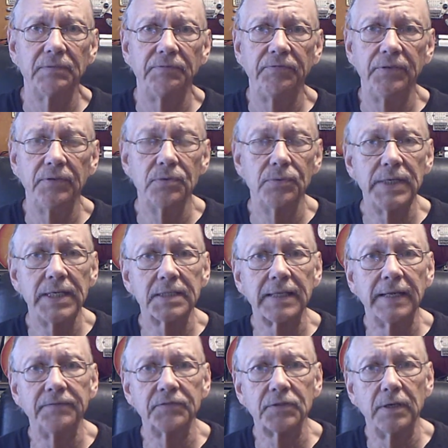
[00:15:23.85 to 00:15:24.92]
few weeks
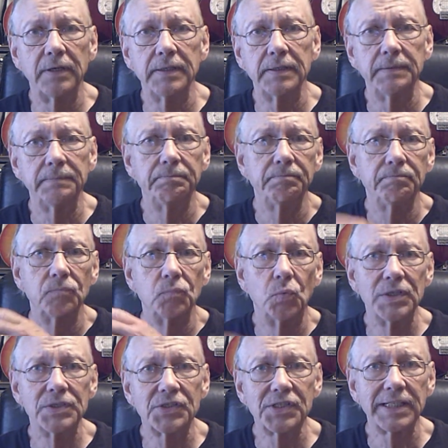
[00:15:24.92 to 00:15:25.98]
I've started
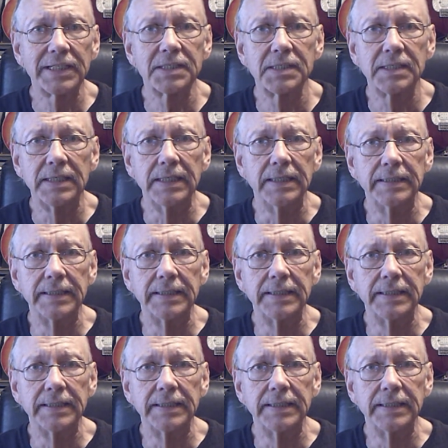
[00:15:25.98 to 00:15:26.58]
160,